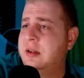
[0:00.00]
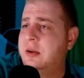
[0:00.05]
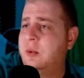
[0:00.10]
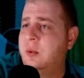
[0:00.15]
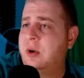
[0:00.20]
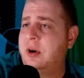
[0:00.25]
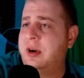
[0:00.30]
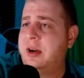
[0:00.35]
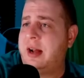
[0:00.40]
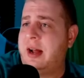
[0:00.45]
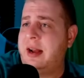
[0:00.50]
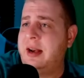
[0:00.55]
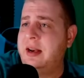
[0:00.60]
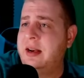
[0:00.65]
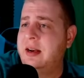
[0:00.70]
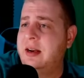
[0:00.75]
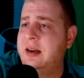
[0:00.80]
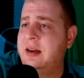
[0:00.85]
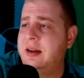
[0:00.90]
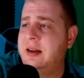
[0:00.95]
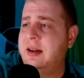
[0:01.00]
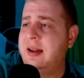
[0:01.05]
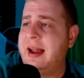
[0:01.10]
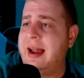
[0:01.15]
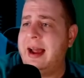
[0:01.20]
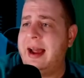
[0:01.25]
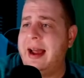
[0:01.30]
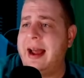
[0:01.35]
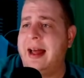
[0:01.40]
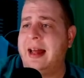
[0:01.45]
We're done.
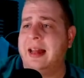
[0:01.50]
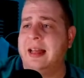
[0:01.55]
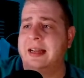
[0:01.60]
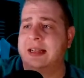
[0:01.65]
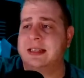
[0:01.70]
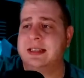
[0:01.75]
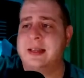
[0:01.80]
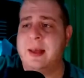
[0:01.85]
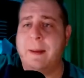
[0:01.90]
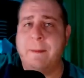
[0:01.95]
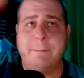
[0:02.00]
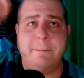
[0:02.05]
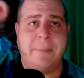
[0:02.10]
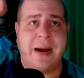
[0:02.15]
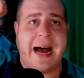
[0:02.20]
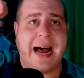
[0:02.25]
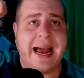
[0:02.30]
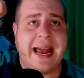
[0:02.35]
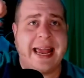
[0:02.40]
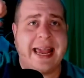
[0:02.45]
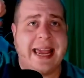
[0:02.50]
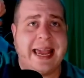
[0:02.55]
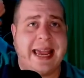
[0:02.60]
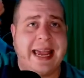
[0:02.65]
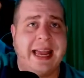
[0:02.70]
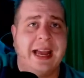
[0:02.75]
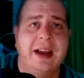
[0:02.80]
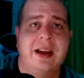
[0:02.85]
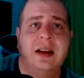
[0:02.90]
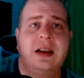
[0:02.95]
Alex,
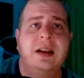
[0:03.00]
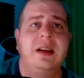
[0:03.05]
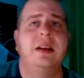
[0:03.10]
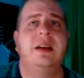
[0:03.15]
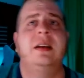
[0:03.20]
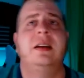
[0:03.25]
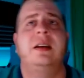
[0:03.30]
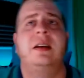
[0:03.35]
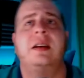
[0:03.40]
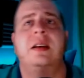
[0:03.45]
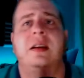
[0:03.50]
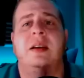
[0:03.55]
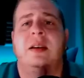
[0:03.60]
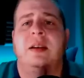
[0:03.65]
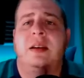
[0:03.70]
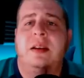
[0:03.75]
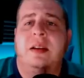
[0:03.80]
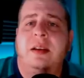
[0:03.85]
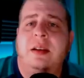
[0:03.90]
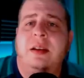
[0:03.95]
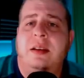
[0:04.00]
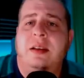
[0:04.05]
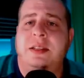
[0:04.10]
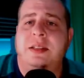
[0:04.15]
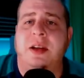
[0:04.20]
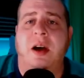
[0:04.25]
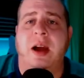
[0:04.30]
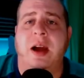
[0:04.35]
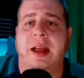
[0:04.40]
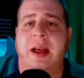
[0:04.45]
bye.
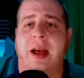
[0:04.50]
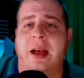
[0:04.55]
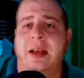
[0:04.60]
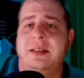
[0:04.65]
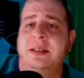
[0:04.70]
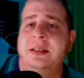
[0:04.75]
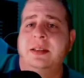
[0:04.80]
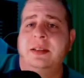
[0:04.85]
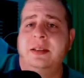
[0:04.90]
Sorry, guys.